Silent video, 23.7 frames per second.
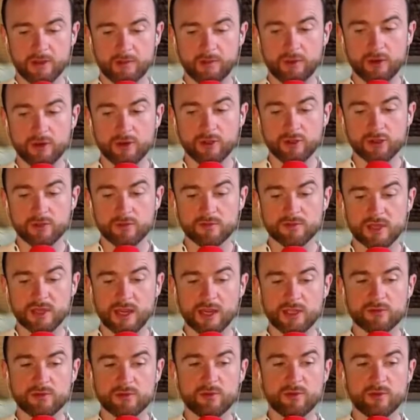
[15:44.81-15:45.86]
But
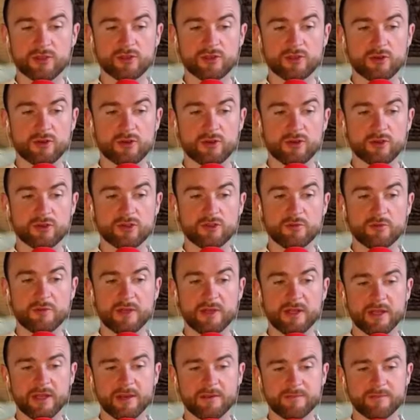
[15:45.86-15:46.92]
sometimes when we're so caught up
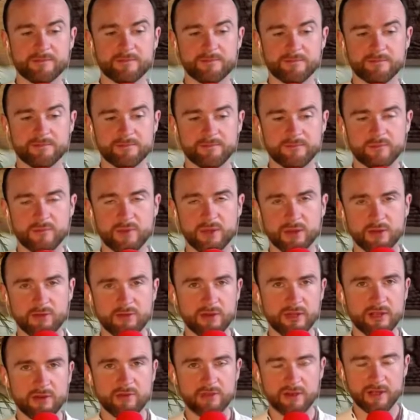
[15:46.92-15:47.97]
in that, we don't
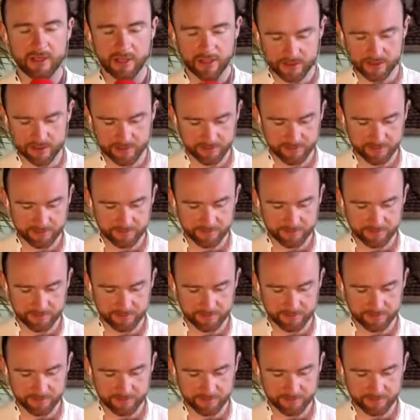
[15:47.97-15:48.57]
really realize.